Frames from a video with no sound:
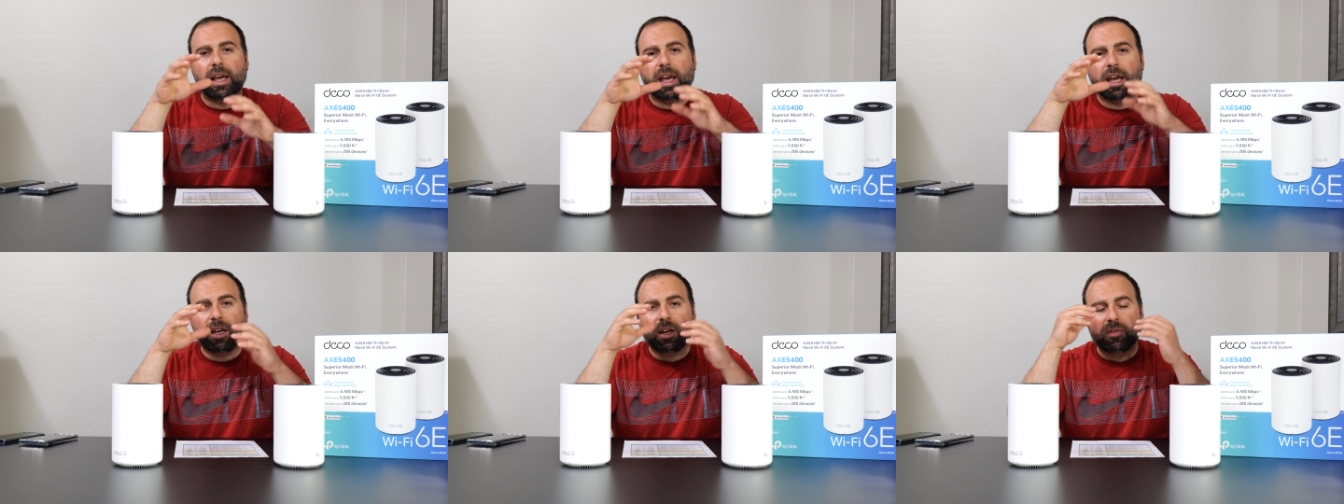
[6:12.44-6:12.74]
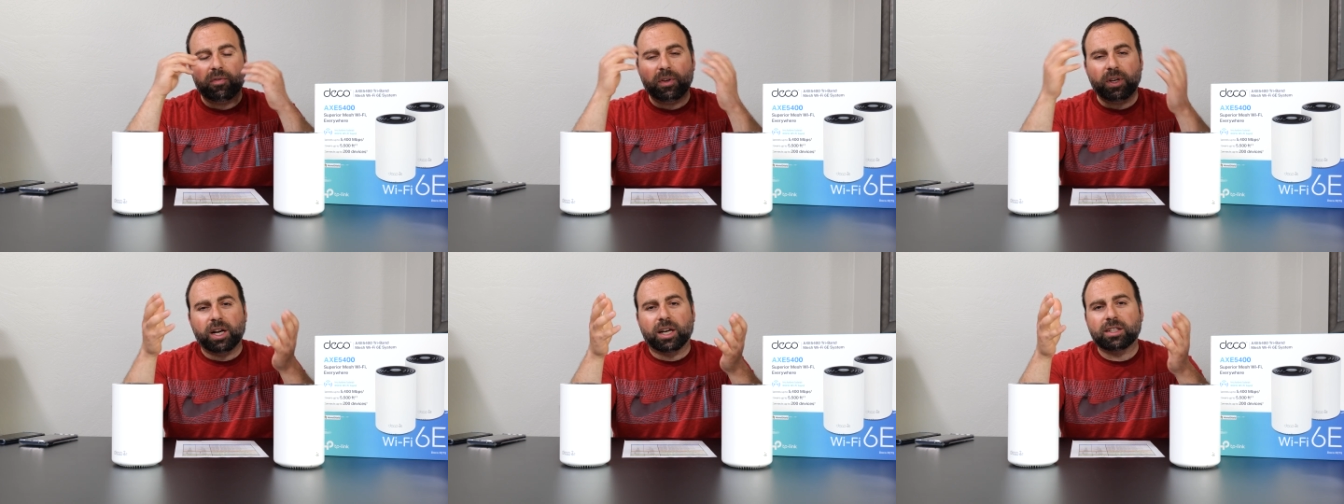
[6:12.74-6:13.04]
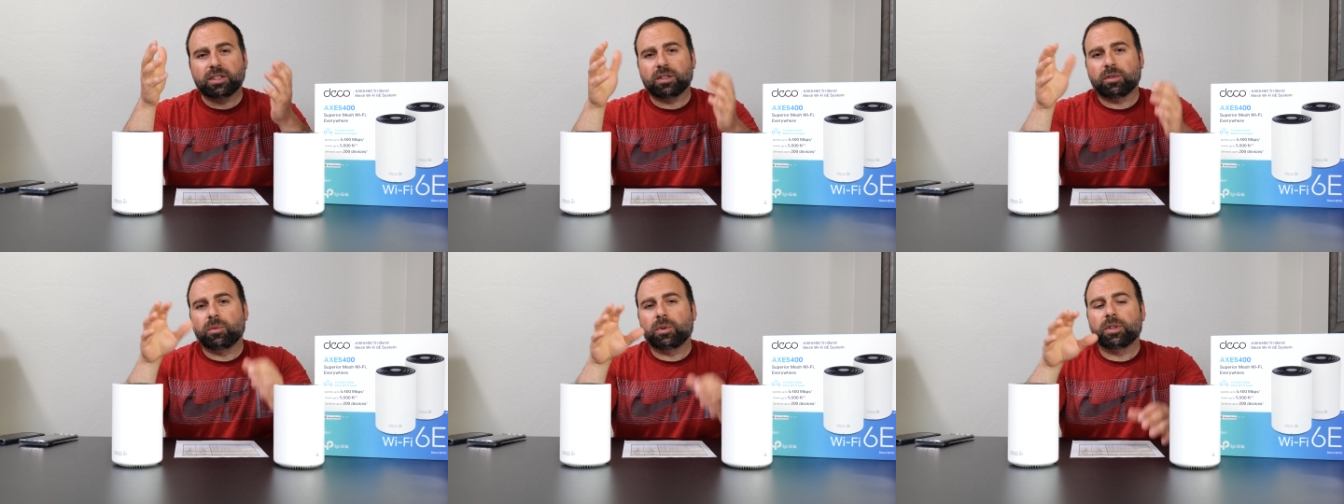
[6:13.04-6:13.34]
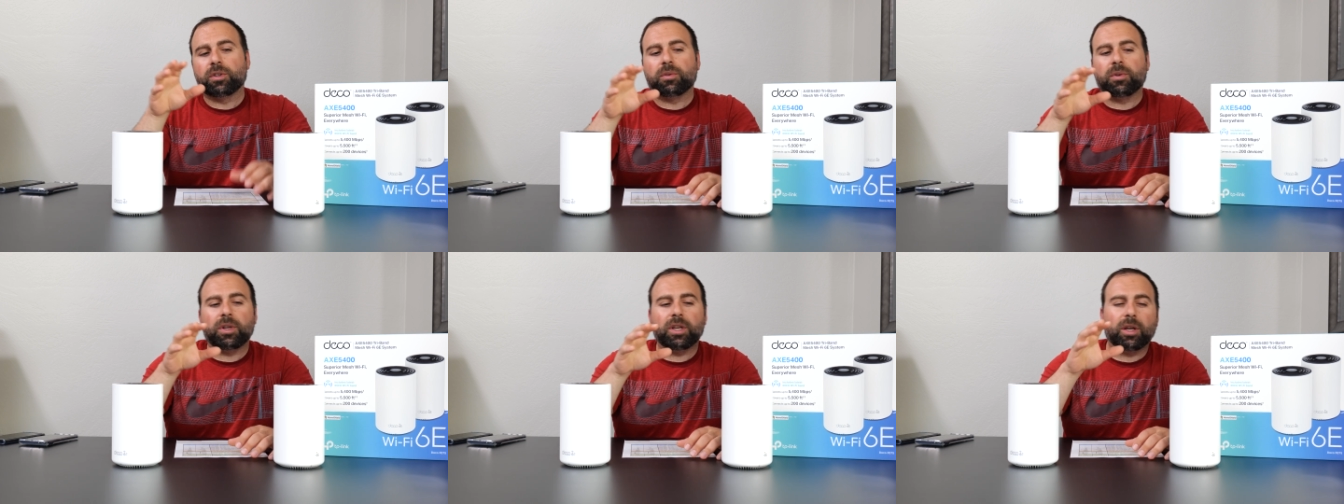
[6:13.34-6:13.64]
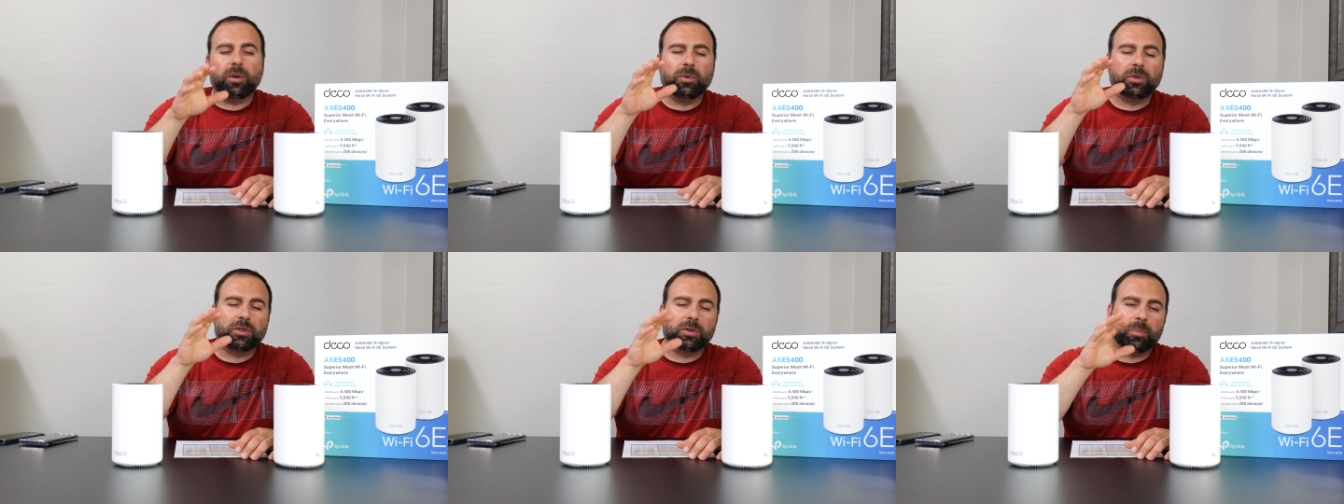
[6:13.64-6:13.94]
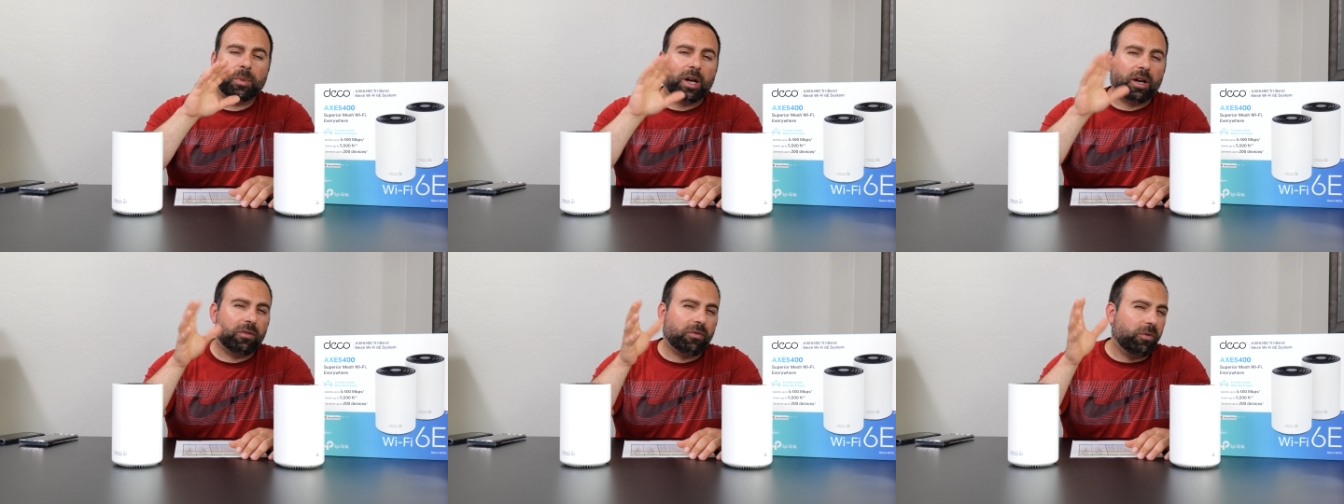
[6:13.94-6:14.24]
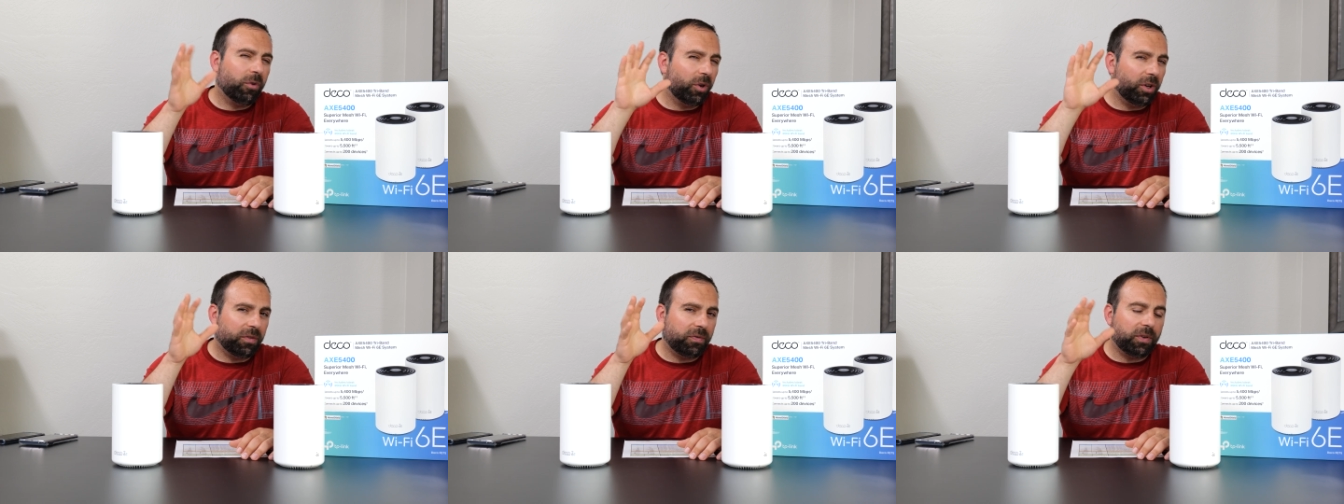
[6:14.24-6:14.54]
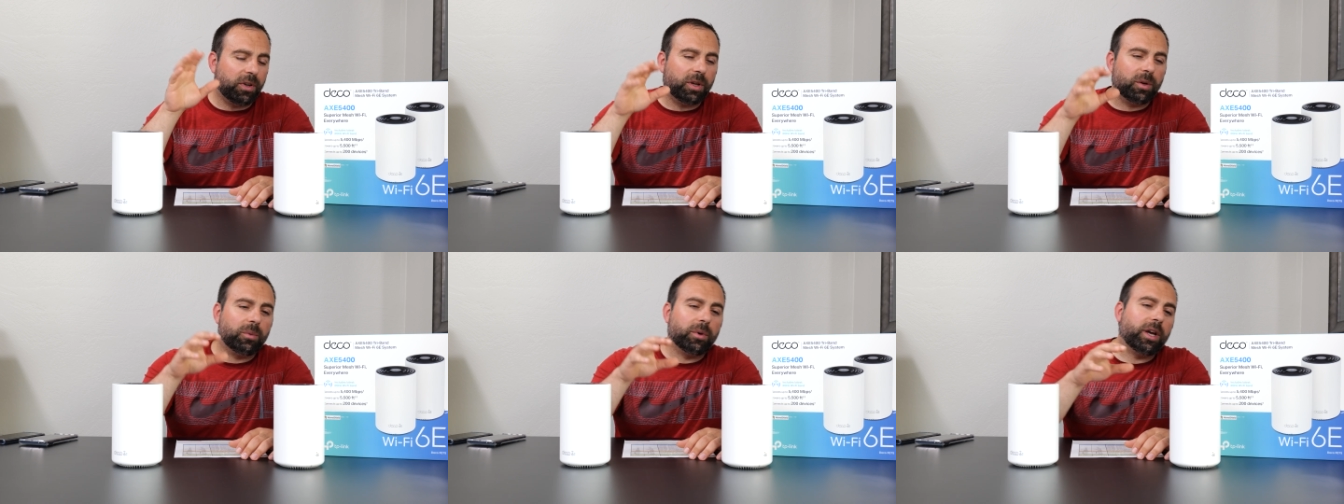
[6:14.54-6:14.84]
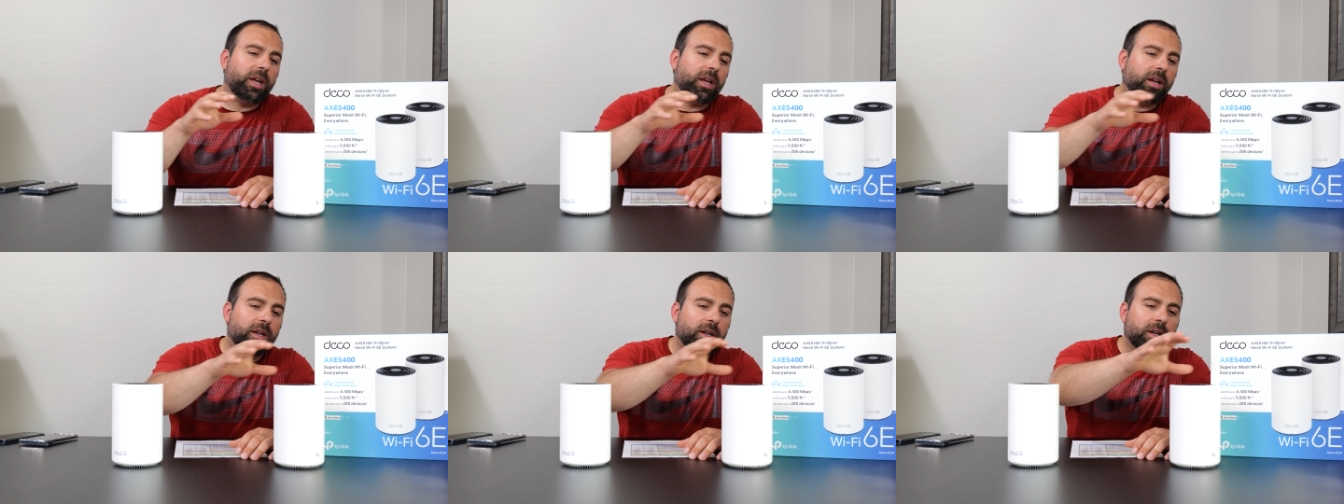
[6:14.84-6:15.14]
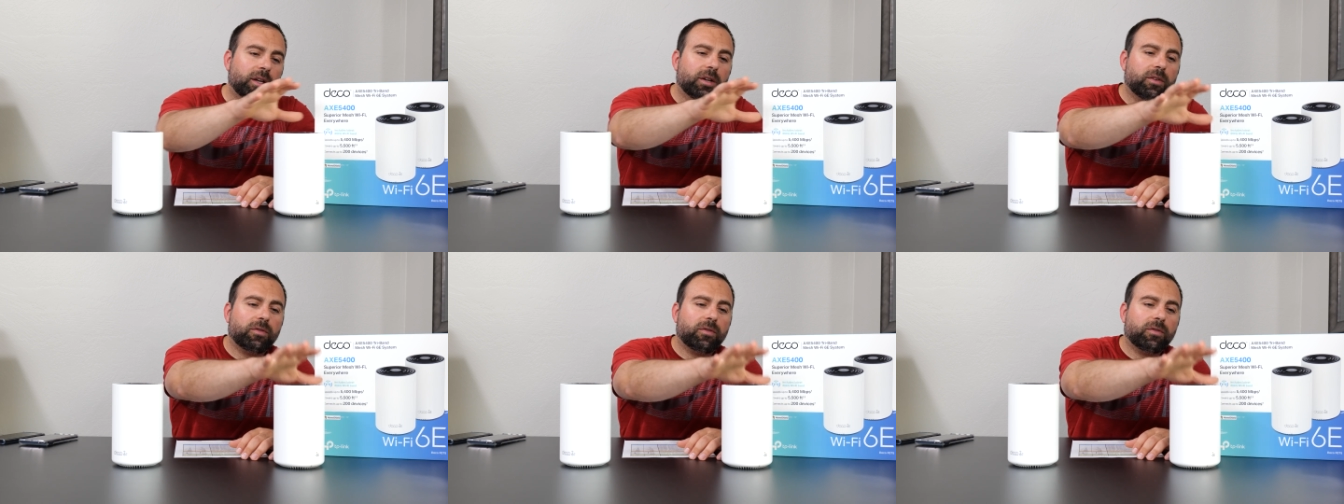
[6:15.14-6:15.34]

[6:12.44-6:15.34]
And if you guys are wondering, it was about 40 feet away